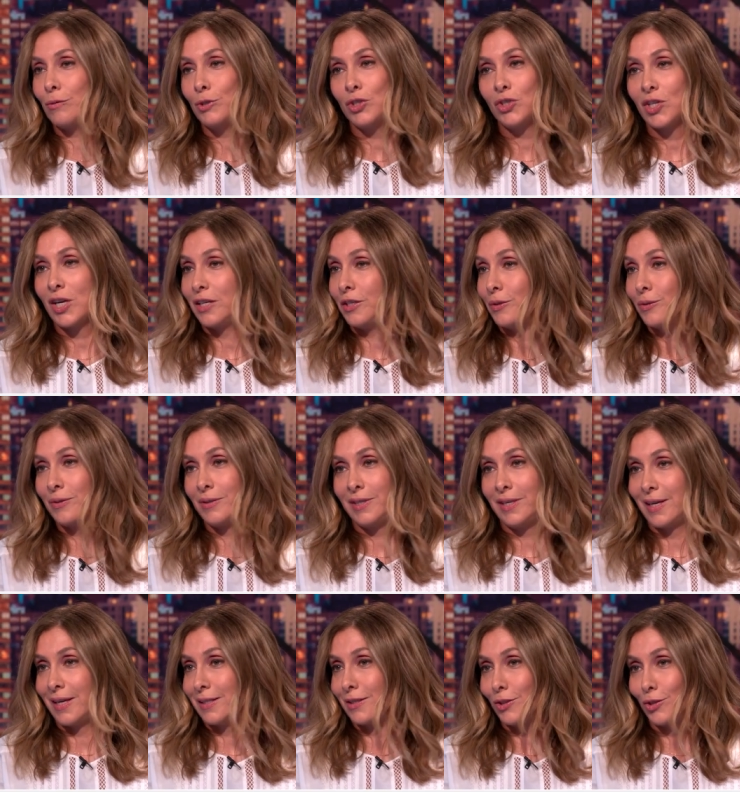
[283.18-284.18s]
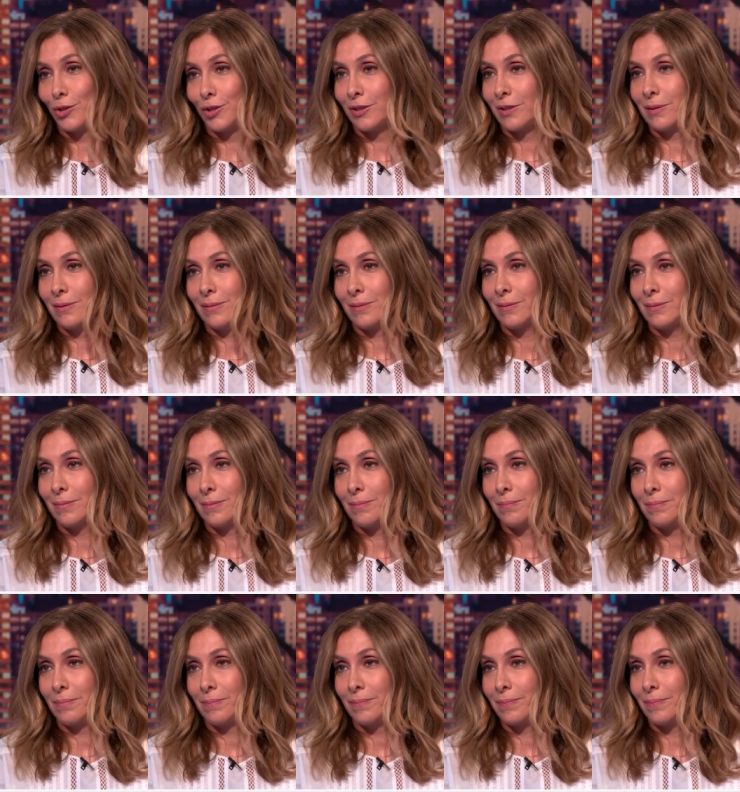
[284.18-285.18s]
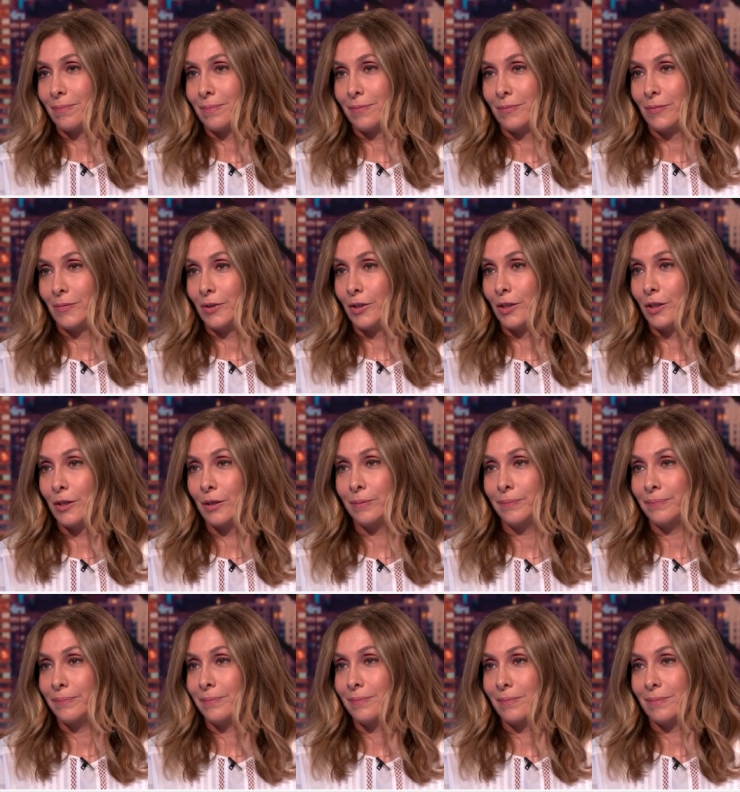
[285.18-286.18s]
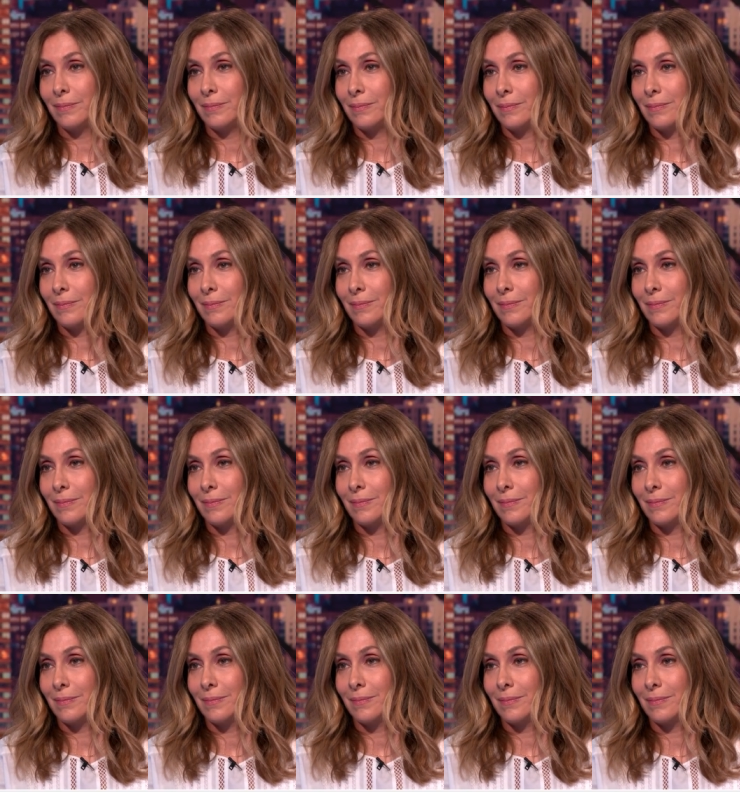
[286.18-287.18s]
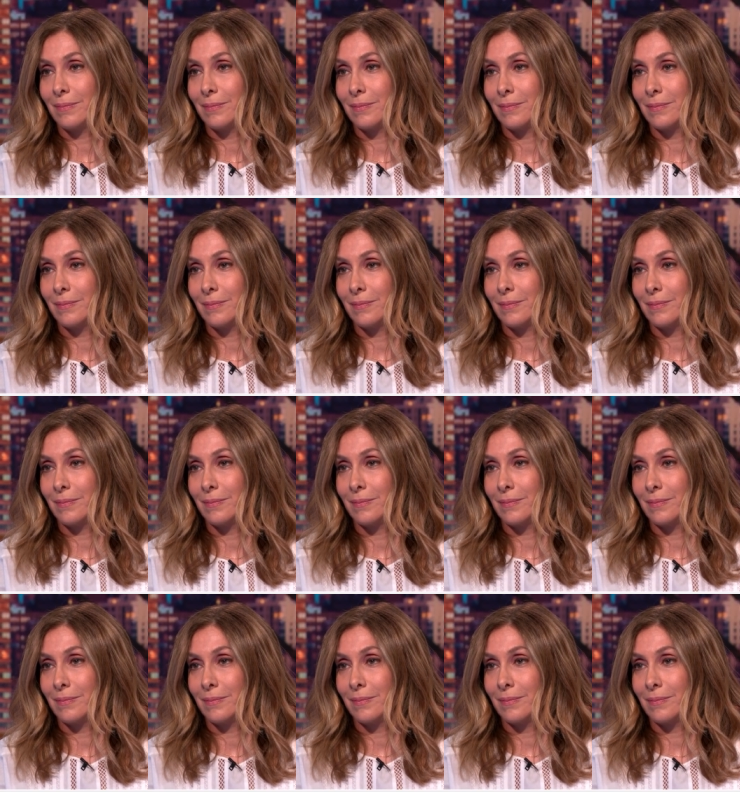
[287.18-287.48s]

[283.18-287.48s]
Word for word: wish I knew the answer, you know? what do you think the